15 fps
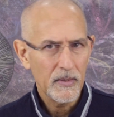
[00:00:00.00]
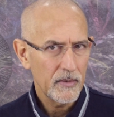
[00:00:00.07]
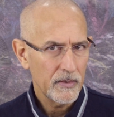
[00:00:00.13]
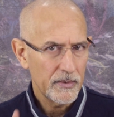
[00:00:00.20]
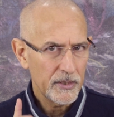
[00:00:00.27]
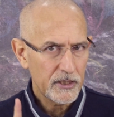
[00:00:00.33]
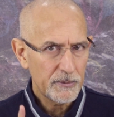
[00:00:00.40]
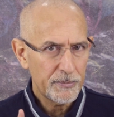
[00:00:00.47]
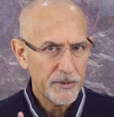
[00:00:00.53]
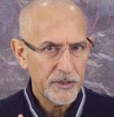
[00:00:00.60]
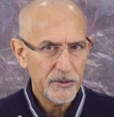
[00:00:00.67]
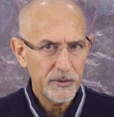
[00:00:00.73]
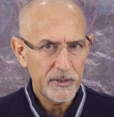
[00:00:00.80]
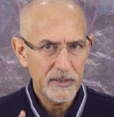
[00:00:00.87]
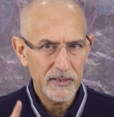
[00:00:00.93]
This
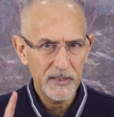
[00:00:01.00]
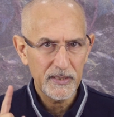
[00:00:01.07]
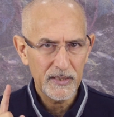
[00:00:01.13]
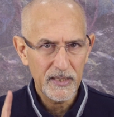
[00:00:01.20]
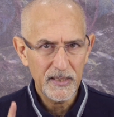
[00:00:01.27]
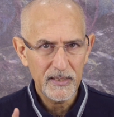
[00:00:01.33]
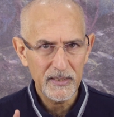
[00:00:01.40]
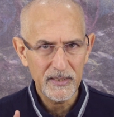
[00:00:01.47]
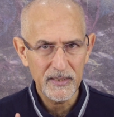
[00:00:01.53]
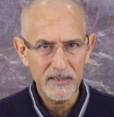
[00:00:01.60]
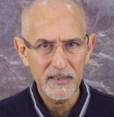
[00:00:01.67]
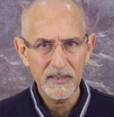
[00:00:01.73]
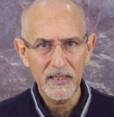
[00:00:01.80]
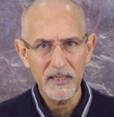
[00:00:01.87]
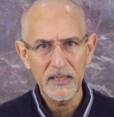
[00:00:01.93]
produces a
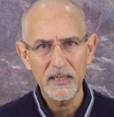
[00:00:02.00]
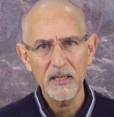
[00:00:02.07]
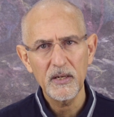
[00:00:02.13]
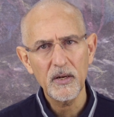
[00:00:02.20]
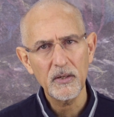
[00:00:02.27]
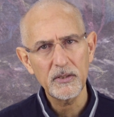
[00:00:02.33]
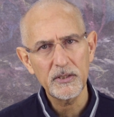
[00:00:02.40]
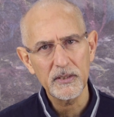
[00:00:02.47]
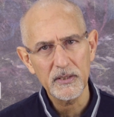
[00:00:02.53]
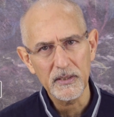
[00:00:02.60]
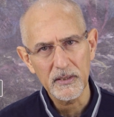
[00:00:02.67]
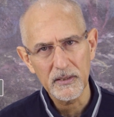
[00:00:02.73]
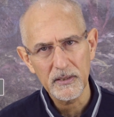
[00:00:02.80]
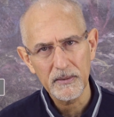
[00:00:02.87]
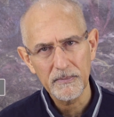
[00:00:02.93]
synthesis in
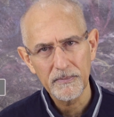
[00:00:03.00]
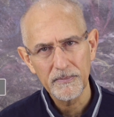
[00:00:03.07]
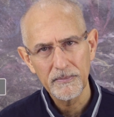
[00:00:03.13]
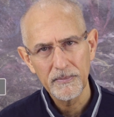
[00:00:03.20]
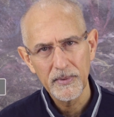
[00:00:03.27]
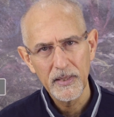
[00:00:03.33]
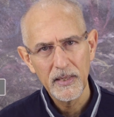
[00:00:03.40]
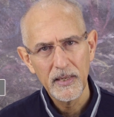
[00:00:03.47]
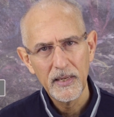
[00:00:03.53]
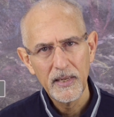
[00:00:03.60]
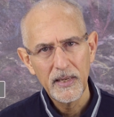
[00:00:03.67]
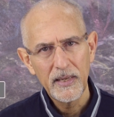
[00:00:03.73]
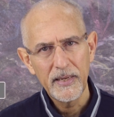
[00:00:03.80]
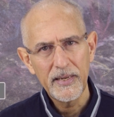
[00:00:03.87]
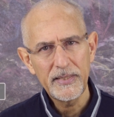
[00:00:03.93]
consciousness.
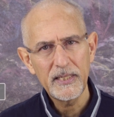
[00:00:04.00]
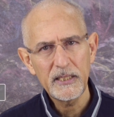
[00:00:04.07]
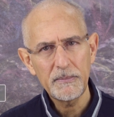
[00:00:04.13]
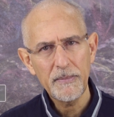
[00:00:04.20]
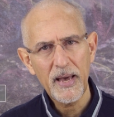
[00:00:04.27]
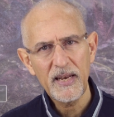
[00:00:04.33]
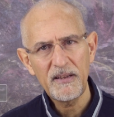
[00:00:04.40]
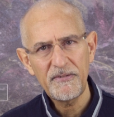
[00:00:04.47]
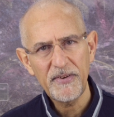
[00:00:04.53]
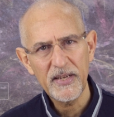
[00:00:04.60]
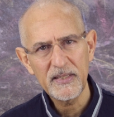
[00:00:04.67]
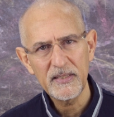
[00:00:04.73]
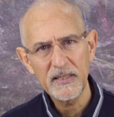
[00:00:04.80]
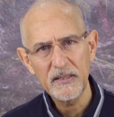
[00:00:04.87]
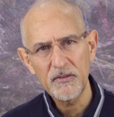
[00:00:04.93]
It is
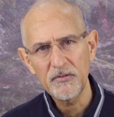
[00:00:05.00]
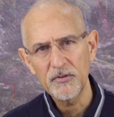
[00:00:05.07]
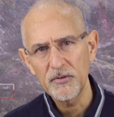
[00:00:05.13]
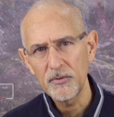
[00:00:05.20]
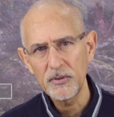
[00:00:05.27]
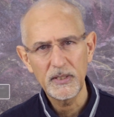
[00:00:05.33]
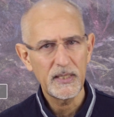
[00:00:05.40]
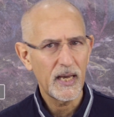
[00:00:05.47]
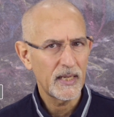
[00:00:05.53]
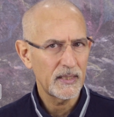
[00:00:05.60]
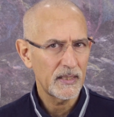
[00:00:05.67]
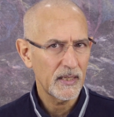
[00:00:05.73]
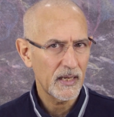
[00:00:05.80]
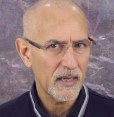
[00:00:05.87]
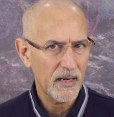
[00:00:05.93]
manifested through the
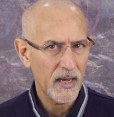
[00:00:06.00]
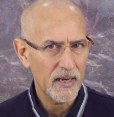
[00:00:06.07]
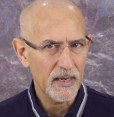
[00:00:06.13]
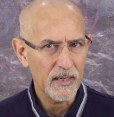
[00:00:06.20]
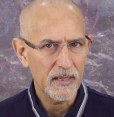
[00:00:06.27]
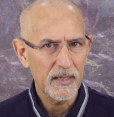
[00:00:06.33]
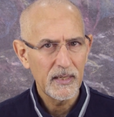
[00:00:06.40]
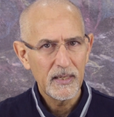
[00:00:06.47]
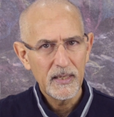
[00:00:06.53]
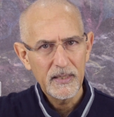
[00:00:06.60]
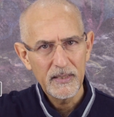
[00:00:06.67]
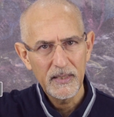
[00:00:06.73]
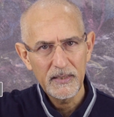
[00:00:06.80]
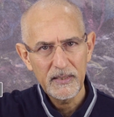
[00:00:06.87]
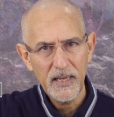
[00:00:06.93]
Antahkarana,
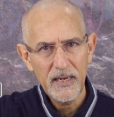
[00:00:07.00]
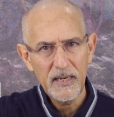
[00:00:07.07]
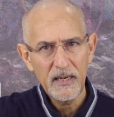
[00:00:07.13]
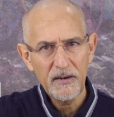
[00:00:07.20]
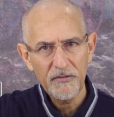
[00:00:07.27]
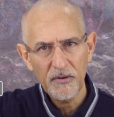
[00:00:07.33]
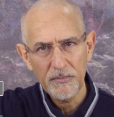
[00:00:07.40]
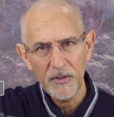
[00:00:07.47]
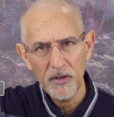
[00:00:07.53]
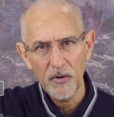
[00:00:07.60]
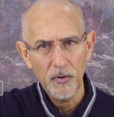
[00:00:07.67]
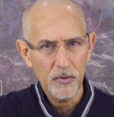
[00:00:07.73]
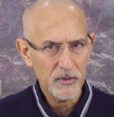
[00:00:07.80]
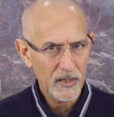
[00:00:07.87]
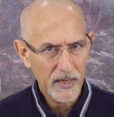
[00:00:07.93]
descending from the
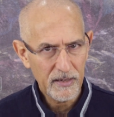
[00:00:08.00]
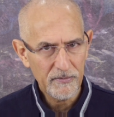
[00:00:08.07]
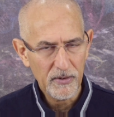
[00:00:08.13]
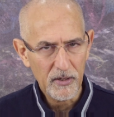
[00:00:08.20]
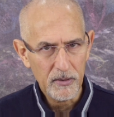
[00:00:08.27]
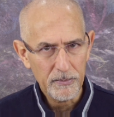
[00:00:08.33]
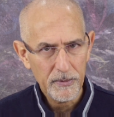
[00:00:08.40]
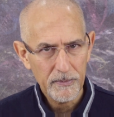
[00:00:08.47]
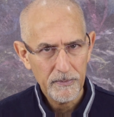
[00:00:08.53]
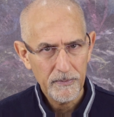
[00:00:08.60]
causal envelope.